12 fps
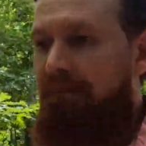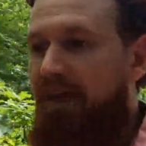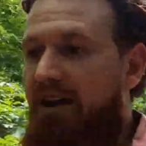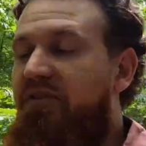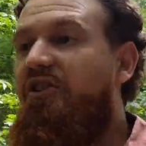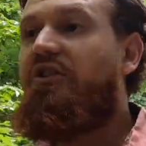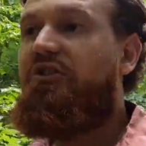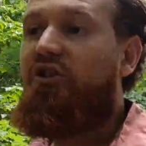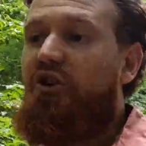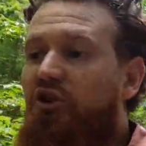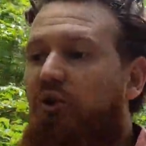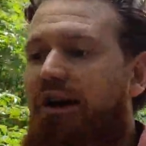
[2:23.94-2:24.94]
And there's
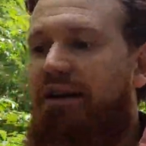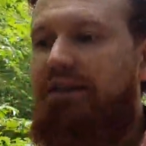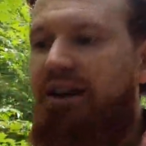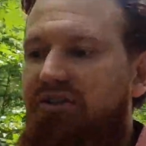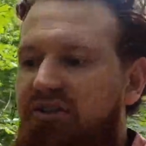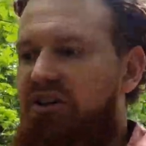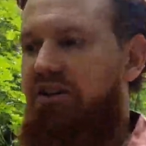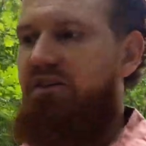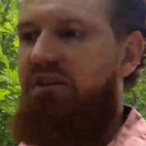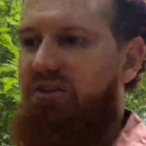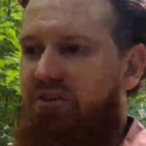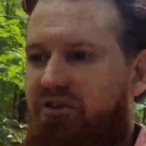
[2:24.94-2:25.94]
a great lesson in
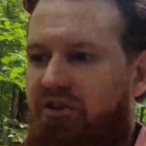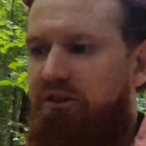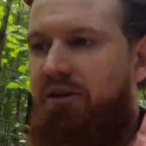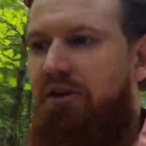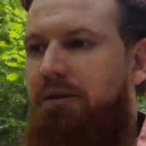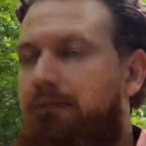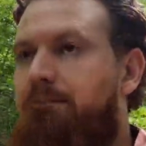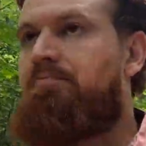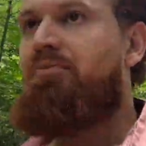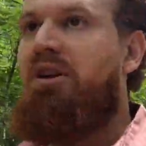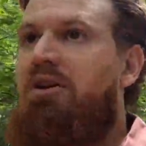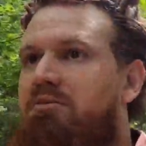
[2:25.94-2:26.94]
this,
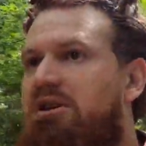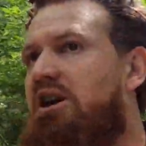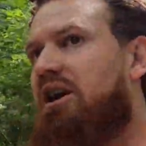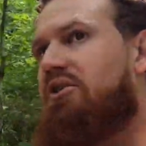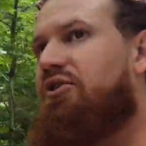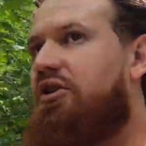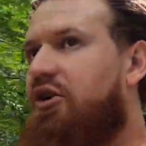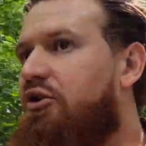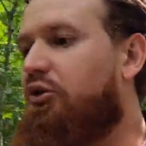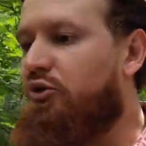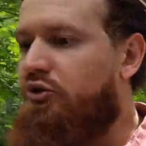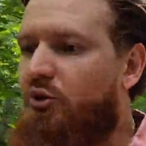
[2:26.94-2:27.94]
because
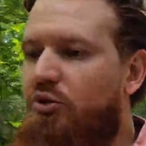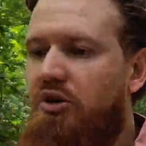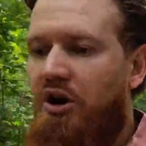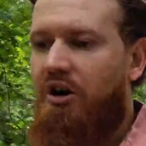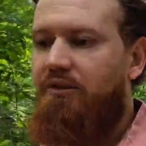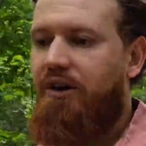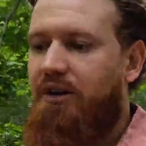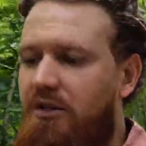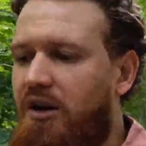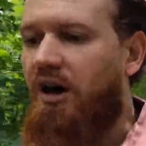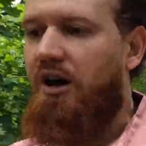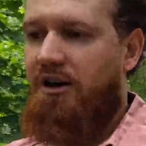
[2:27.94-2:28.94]
the Sunnah of
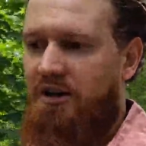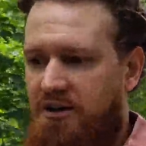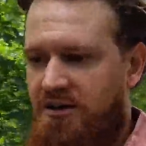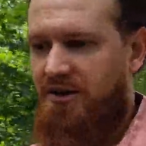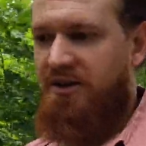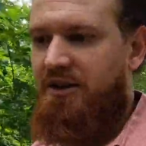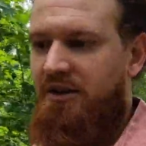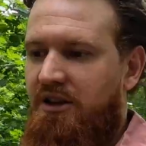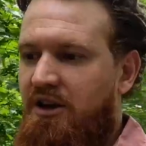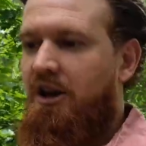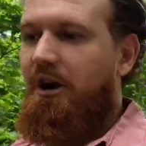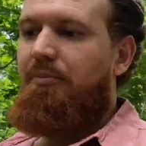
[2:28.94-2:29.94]
Allah
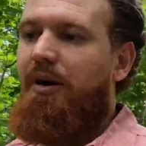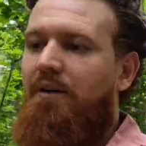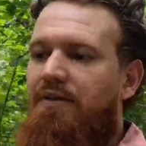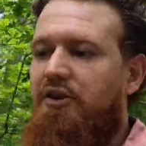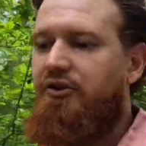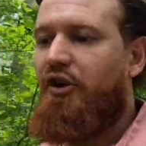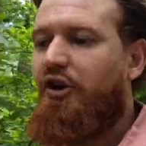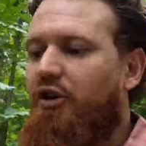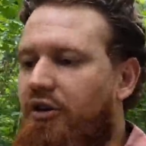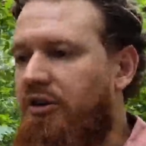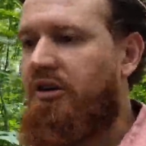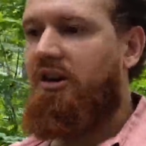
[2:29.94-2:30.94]
upon this
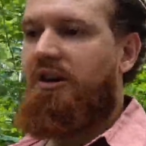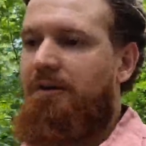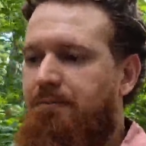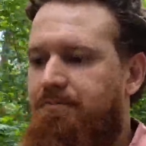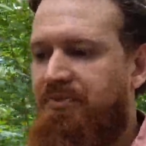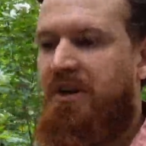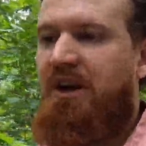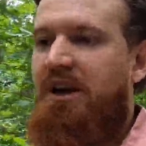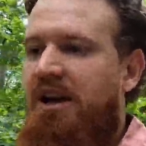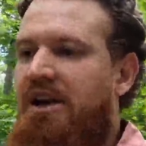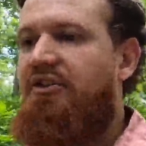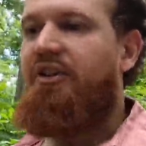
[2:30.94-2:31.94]
earth
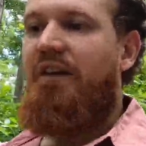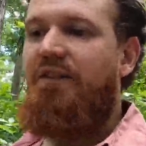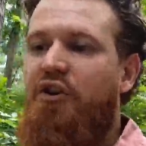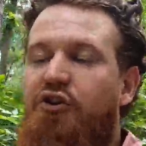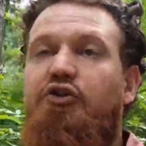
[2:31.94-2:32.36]
is that this